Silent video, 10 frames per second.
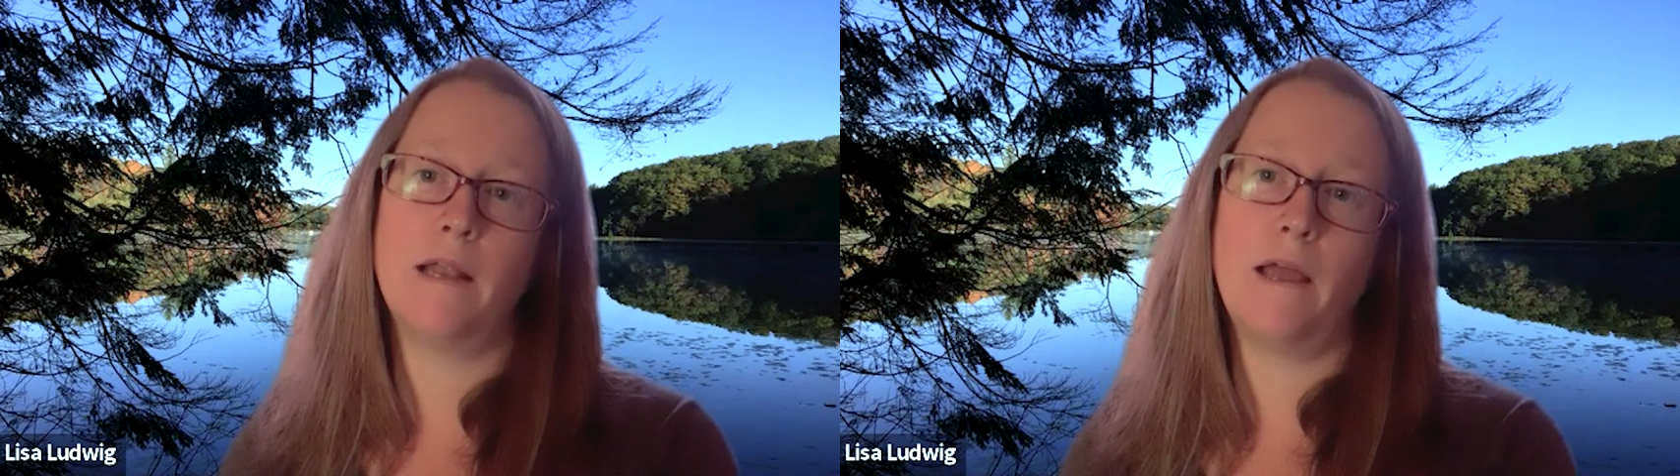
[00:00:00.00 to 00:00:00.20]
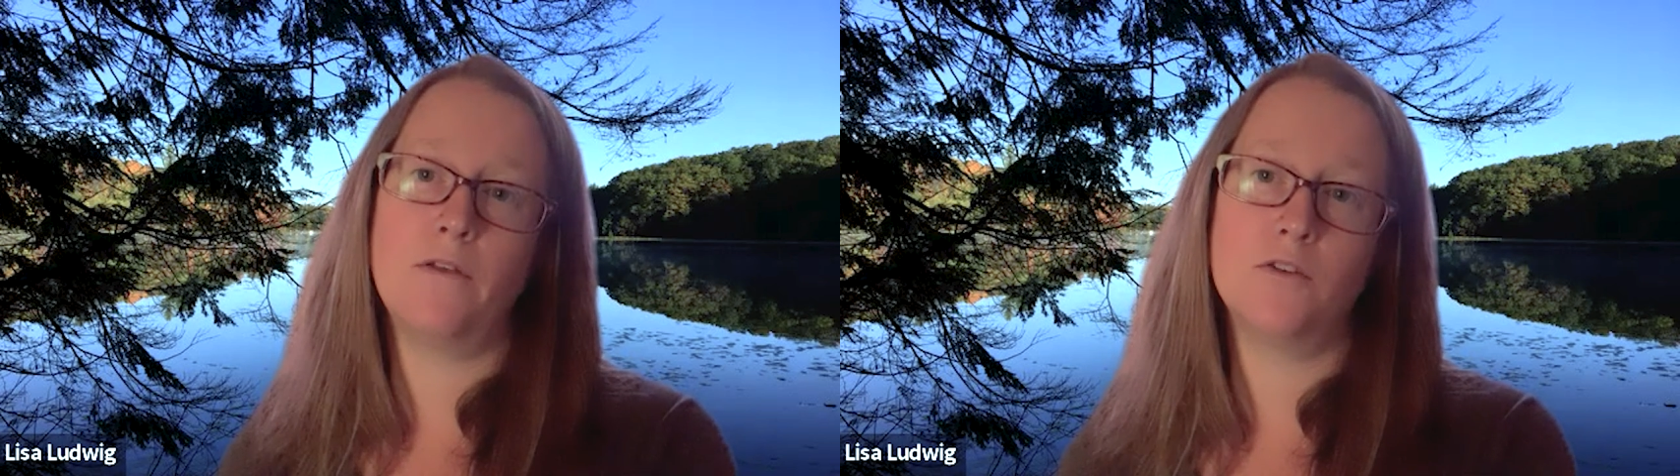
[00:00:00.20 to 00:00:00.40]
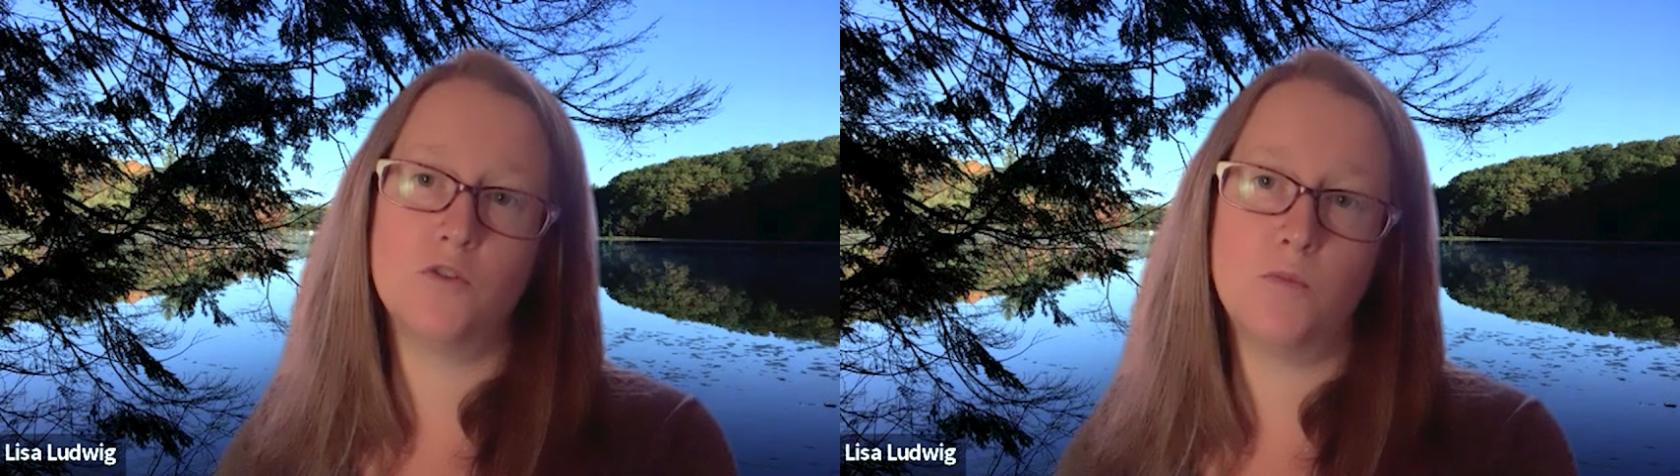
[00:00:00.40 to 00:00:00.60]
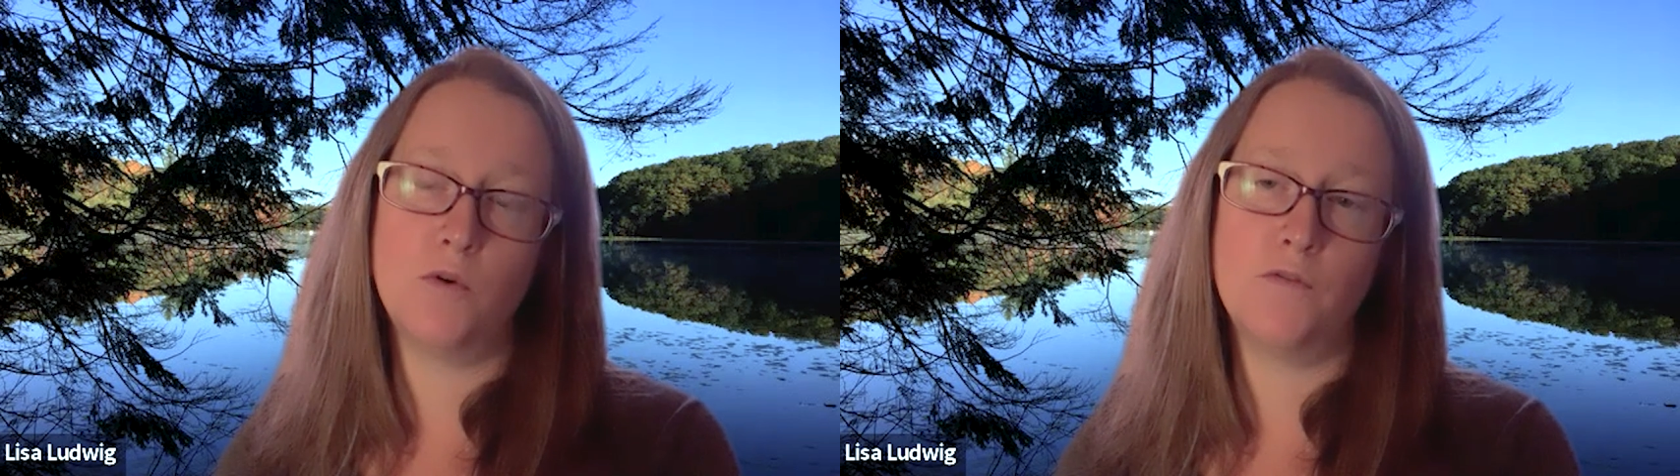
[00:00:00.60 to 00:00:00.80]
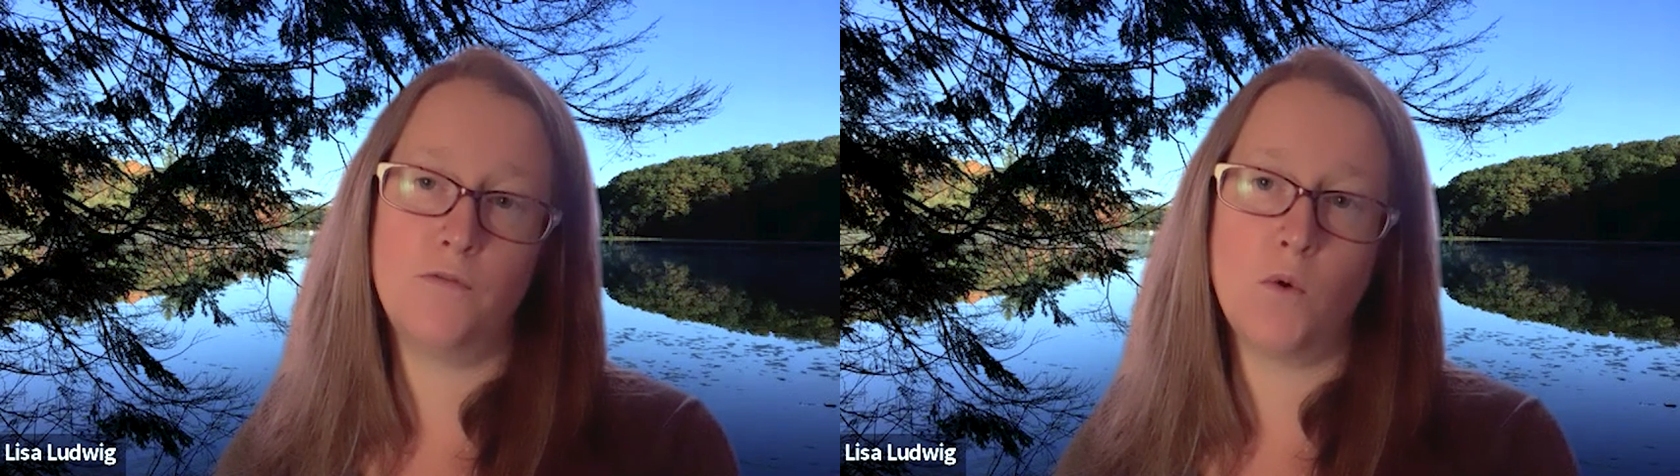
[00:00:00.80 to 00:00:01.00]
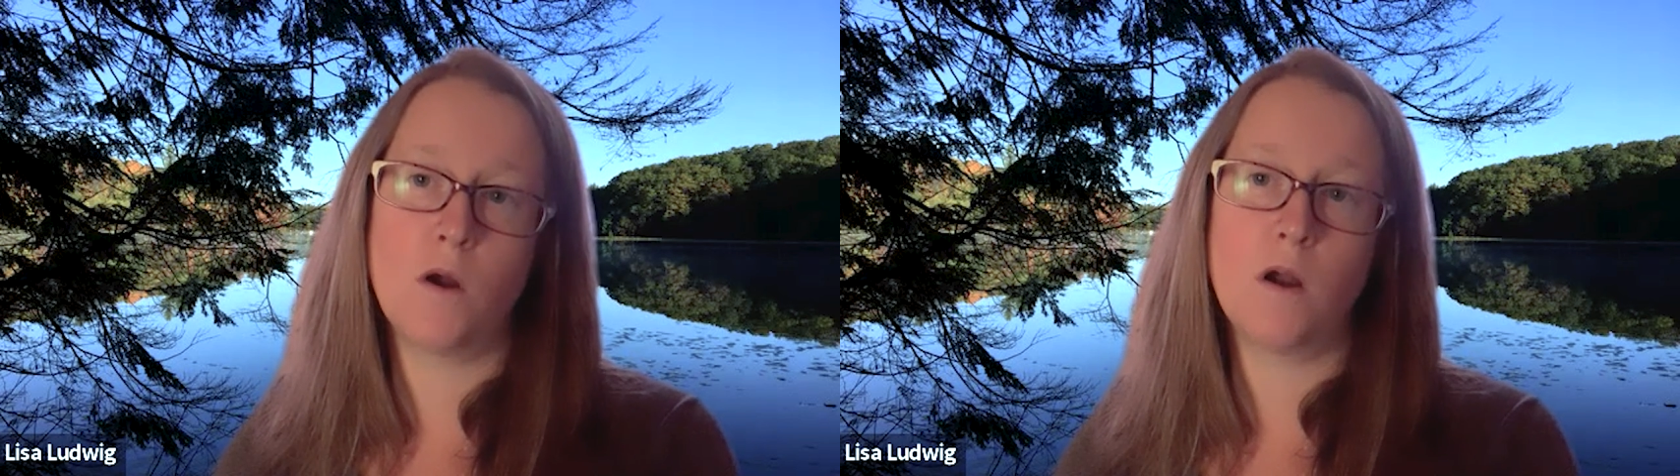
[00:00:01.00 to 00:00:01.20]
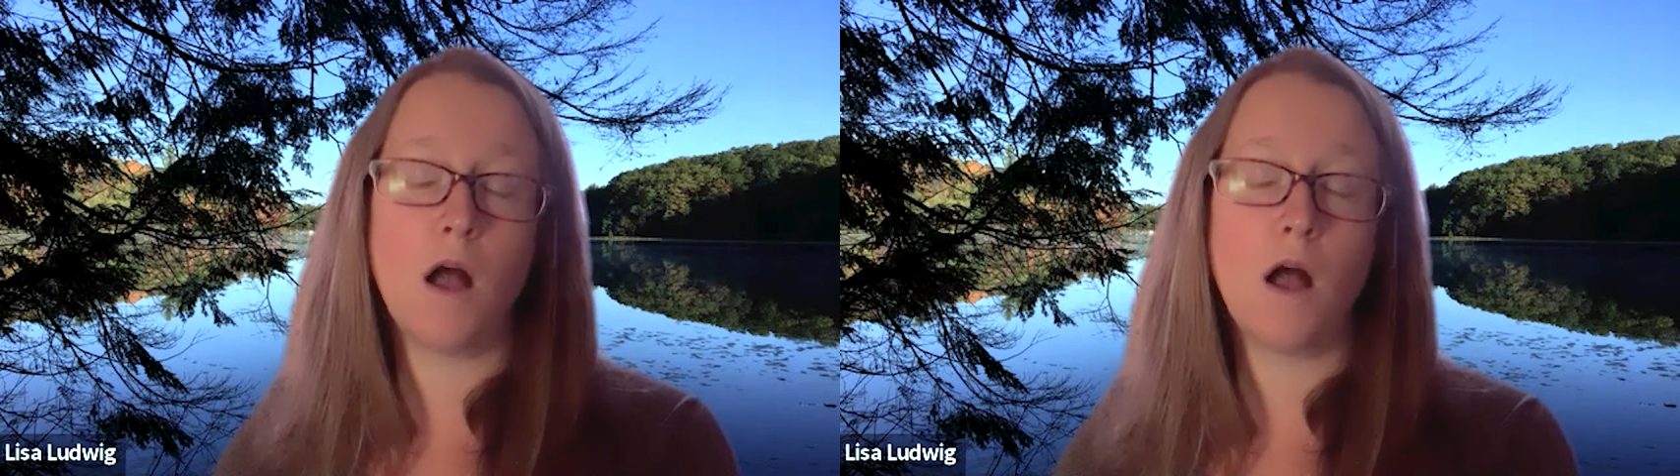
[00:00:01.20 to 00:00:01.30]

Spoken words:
eligible for